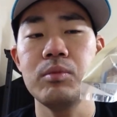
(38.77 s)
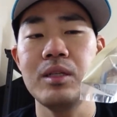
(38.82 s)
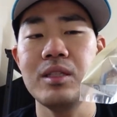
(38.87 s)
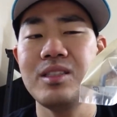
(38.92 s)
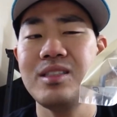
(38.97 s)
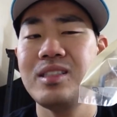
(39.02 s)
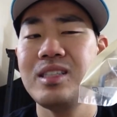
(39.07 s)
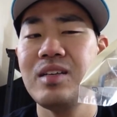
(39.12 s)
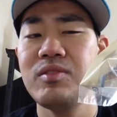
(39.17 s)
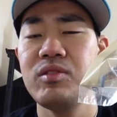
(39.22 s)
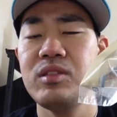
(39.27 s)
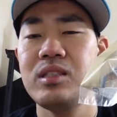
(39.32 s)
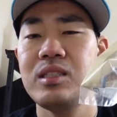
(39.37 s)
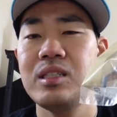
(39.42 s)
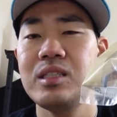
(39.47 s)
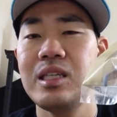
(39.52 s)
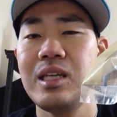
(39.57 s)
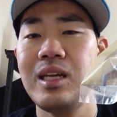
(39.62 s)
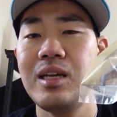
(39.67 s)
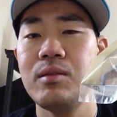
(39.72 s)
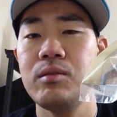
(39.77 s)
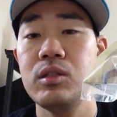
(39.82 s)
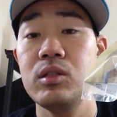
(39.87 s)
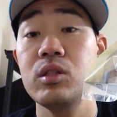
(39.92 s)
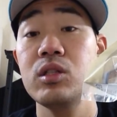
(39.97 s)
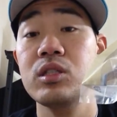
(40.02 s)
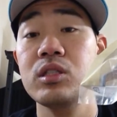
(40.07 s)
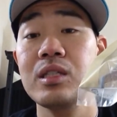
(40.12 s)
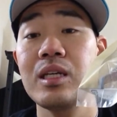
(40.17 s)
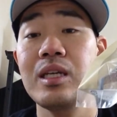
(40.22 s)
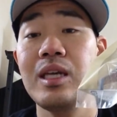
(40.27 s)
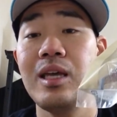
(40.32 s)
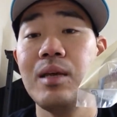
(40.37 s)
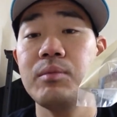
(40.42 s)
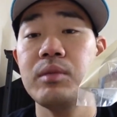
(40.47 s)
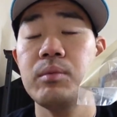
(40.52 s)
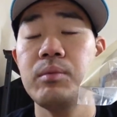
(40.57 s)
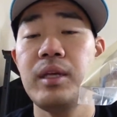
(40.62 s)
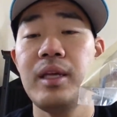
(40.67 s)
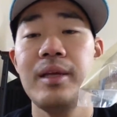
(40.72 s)
but this definitely says ham. It looks like
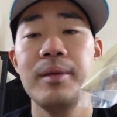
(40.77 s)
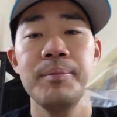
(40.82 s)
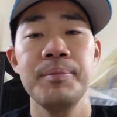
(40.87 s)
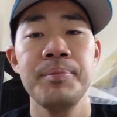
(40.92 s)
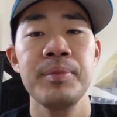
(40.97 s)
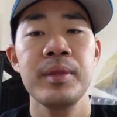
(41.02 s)
ham to me.